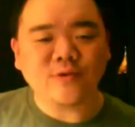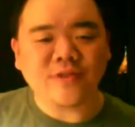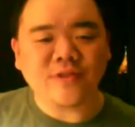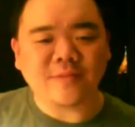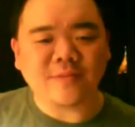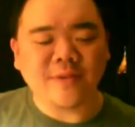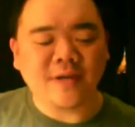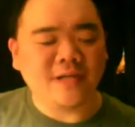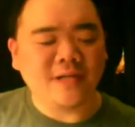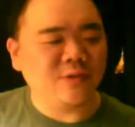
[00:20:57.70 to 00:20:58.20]

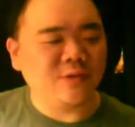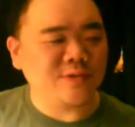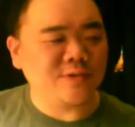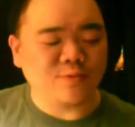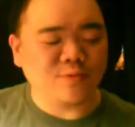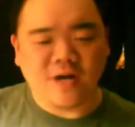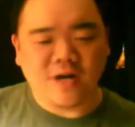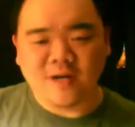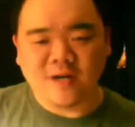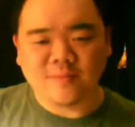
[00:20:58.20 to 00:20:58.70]
think Melo was
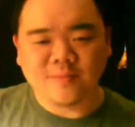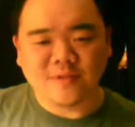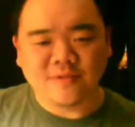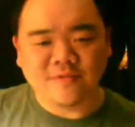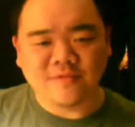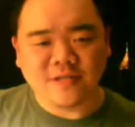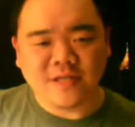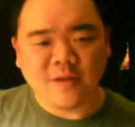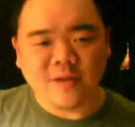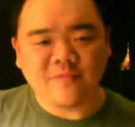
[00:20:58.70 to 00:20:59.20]
robbed
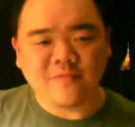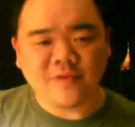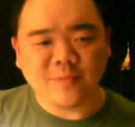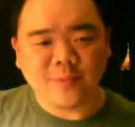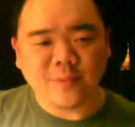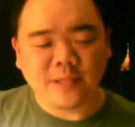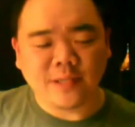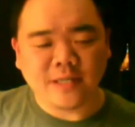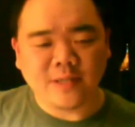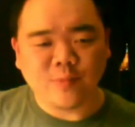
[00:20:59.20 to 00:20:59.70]
of the
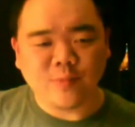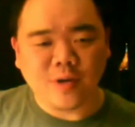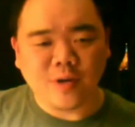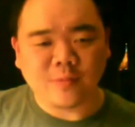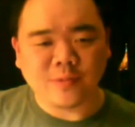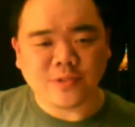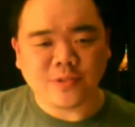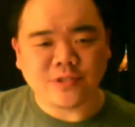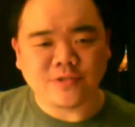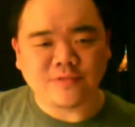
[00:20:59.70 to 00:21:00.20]
MVP. He
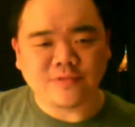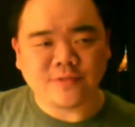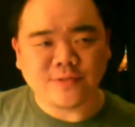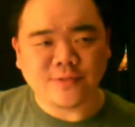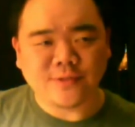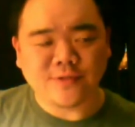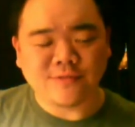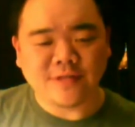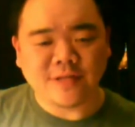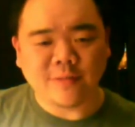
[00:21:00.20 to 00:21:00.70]
probably should have
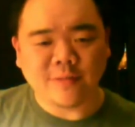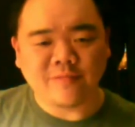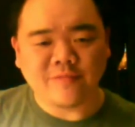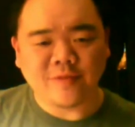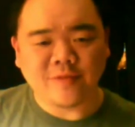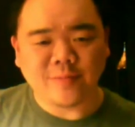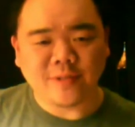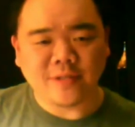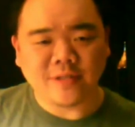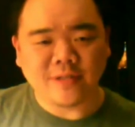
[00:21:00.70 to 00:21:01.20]
deserved the
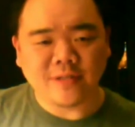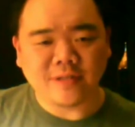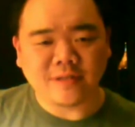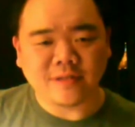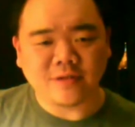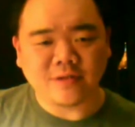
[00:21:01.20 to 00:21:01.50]
MVP.